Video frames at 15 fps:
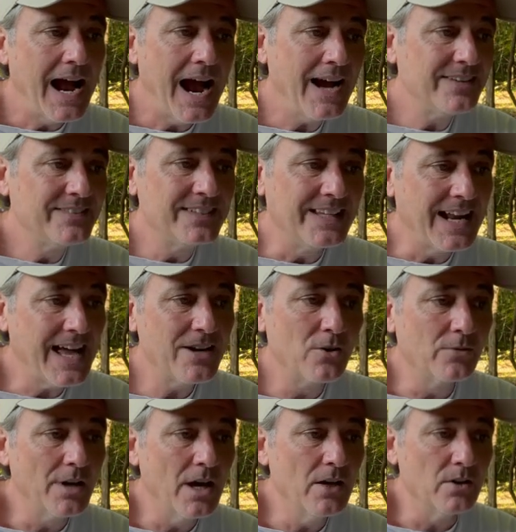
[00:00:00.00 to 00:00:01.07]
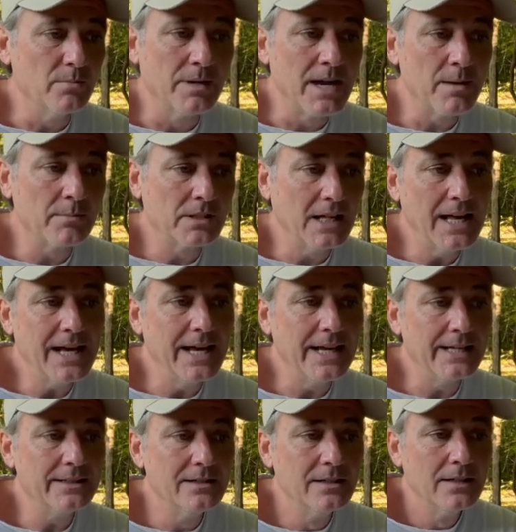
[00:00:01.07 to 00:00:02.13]
I said, I don't know, but I'm
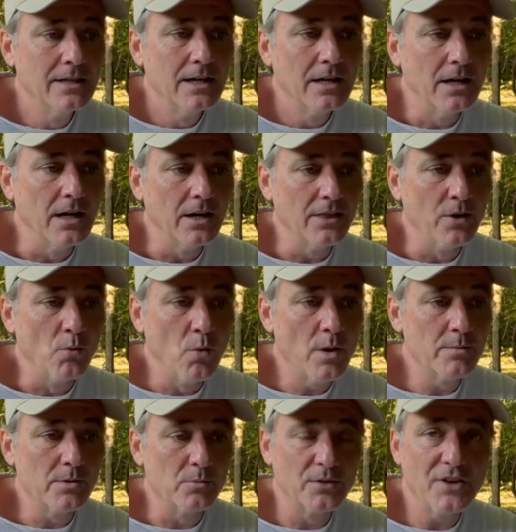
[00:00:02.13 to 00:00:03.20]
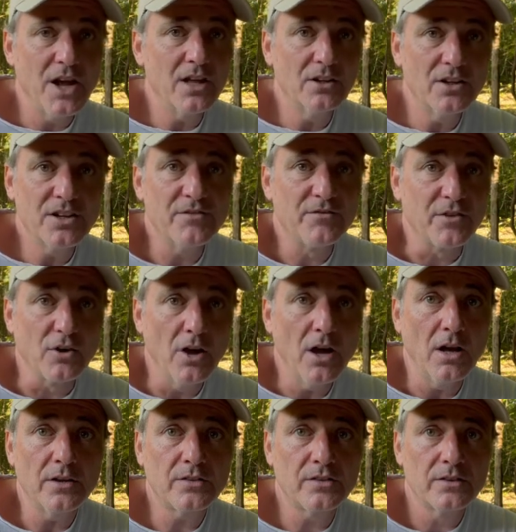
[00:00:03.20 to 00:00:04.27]
glad uh, the woman was not looking for
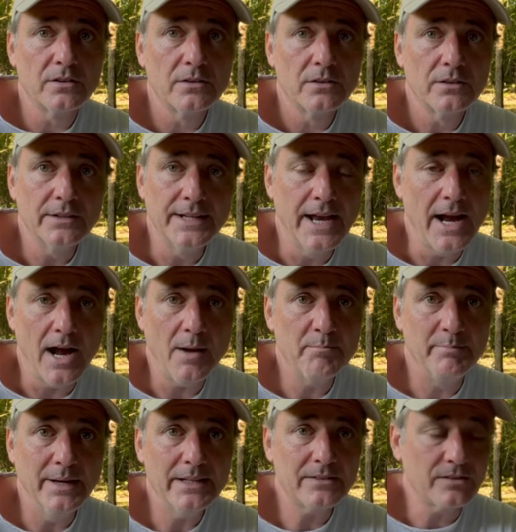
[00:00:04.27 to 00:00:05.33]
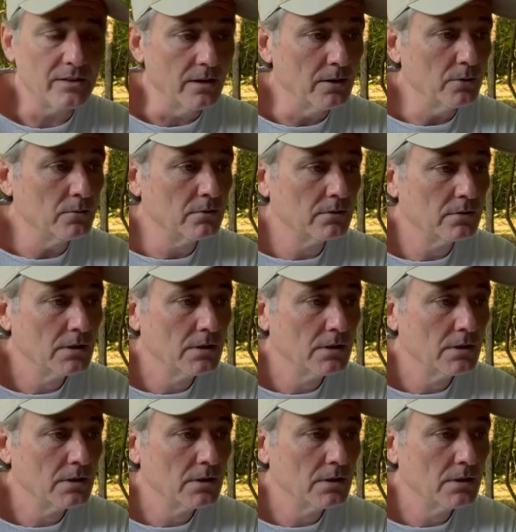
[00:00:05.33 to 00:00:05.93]
us. Yeah, I bet so.